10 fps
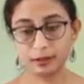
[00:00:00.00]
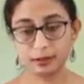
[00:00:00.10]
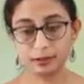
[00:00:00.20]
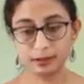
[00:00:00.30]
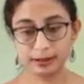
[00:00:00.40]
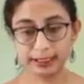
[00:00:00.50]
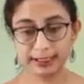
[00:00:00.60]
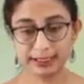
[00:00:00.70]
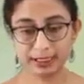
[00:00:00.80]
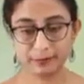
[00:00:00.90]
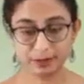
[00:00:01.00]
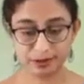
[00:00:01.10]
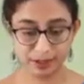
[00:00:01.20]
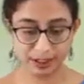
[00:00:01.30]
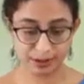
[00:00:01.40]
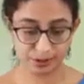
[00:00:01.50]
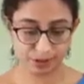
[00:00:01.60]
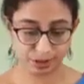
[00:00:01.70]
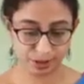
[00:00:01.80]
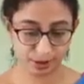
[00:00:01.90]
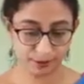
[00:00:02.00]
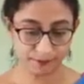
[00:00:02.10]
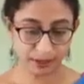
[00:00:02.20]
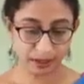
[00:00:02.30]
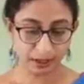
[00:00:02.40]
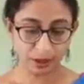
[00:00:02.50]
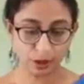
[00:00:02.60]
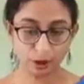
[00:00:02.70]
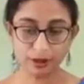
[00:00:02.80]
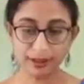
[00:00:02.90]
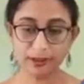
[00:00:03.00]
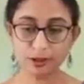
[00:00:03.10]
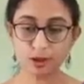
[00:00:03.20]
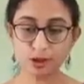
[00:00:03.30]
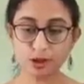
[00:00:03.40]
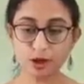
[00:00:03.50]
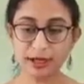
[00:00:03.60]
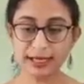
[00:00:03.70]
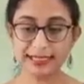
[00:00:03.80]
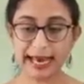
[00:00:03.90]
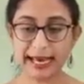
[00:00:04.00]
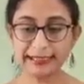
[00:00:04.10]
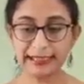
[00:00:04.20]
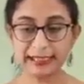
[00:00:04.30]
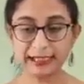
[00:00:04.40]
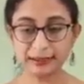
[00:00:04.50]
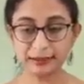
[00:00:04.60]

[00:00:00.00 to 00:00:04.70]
Second step is renaturation, or it is also called as annealing.